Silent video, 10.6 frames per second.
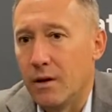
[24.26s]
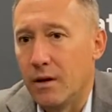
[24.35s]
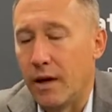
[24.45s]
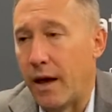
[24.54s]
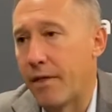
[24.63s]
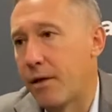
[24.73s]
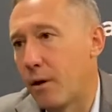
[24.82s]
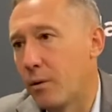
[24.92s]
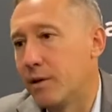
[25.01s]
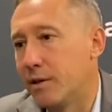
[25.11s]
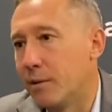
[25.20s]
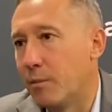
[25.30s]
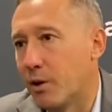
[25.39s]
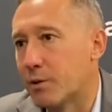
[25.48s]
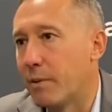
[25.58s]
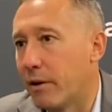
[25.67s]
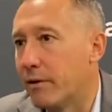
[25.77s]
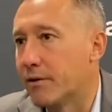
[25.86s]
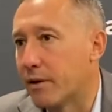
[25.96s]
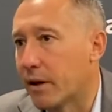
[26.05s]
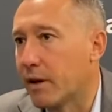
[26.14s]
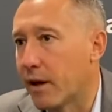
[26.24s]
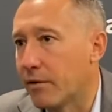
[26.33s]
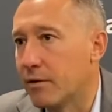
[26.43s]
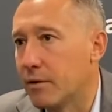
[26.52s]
Yeah, I thought we did much better in the second half.